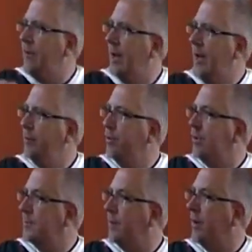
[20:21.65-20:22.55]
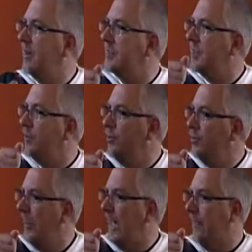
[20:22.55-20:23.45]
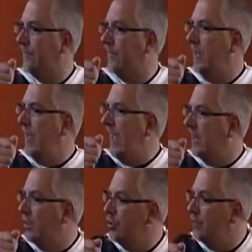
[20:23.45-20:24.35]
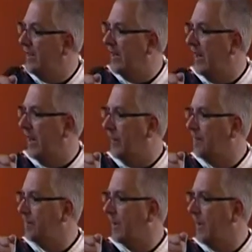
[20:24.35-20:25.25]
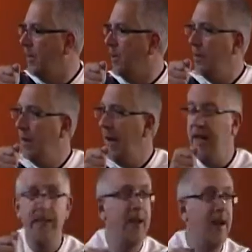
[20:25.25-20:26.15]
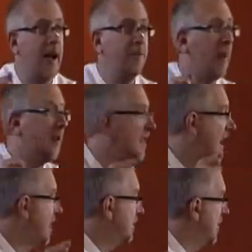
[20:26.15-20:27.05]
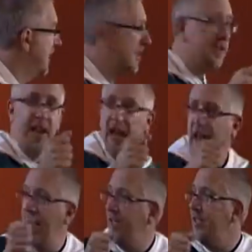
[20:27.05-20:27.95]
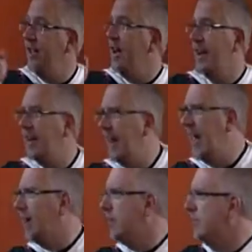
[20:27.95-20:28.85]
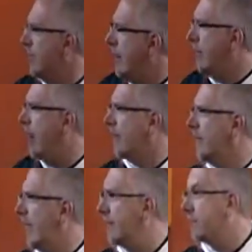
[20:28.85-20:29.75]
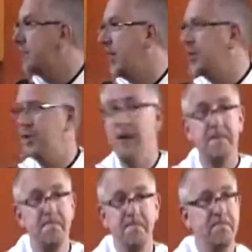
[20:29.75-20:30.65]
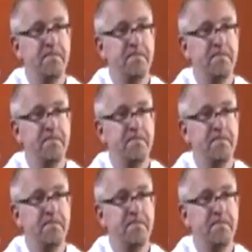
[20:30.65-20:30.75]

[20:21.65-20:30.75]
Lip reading: they were able to experience new life and a new beginning. Had they not recognized Jesus, had they not allowed Him to be part of that procession,